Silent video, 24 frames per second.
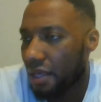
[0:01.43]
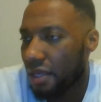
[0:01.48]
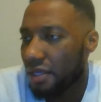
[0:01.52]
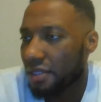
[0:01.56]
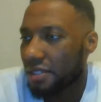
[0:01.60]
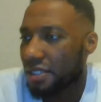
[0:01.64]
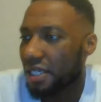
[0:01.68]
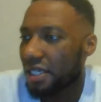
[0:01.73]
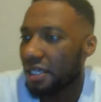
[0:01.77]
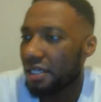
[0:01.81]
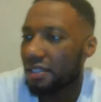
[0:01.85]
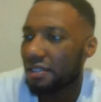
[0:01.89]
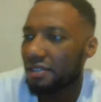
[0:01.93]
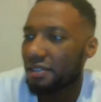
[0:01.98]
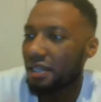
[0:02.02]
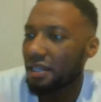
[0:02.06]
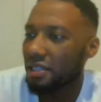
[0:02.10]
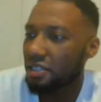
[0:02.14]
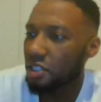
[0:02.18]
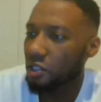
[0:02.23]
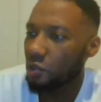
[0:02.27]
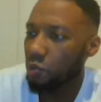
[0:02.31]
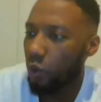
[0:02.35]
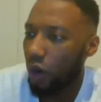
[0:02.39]
See,
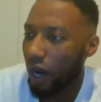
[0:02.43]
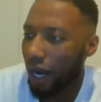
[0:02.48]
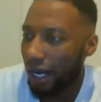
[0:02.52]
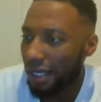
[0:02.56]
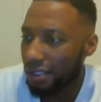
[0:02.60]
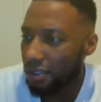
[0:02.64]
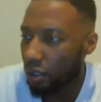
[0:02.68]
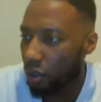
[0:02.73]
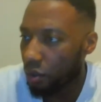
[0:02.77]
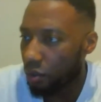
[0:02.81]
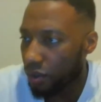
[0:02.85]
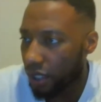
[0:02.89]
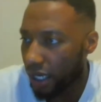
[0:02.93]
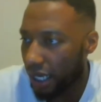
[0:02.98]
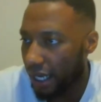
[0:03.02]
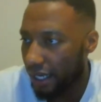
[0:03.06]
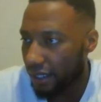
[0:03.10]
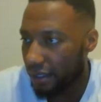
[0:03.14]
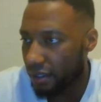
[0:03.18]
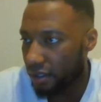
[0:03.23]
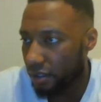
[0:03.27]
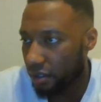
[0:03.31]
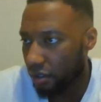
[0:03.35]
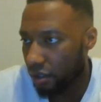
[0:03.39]
this is what I don't
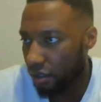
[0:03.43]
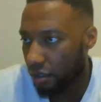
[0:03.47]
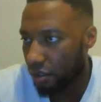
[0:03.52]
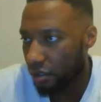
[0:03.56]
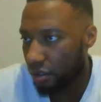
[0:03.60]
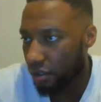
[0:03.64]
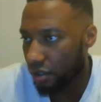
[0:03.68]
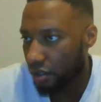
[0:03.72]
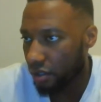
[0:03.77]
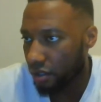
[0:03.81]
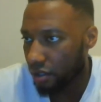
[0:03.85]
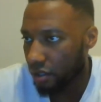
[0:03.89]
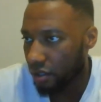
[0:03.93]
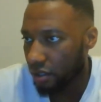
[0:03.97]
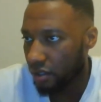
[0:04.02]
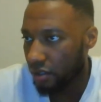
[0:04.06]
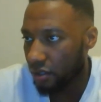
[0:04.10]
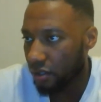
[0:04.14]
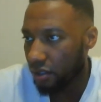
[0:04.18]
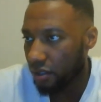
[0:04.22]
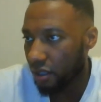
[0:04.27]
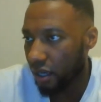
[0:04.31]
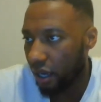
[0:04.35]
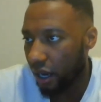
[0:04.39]
like, you know.
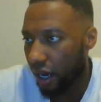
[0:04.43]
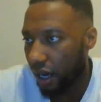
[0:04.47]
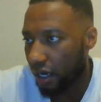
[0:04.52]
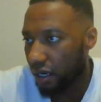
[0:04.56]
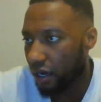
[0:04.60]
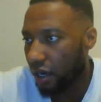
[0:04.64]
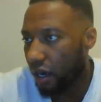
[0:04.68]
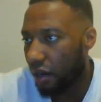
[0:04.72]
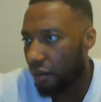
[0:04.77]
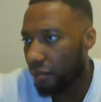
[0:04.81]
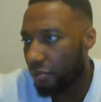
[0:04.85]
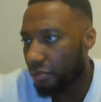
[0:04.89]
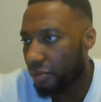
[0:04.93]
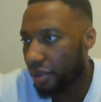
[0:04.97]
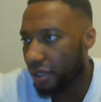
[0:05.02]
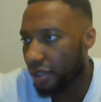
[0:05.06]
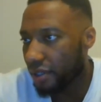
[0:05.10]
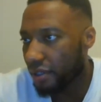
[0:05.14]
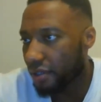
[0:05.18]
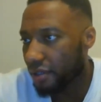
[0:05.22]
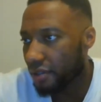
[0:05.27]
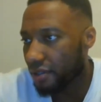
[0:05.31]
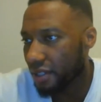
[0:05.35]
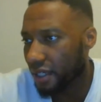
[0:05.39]
Oh, I can't
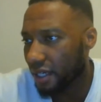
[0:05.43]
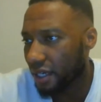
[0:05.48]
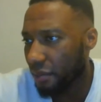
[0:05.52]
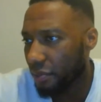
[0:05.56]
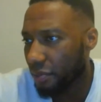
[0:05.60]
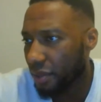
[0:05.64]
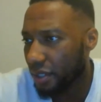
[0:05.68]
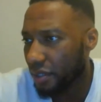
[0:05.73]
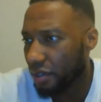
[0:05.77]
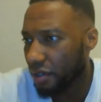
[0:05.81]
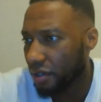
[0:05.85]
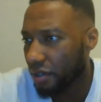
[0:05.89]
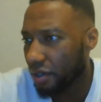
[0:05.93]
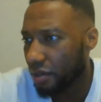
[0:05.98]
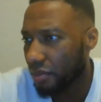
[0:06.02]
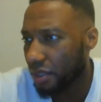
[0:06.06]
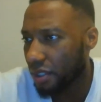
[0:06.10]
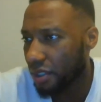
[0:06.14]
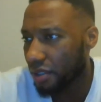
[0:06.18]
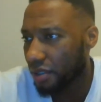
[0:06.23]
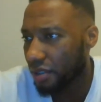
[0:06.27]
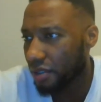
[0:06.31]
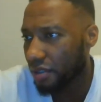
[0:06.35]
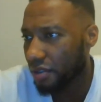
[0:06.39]
pin. Can I pin the
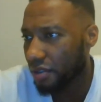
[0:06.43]
comment?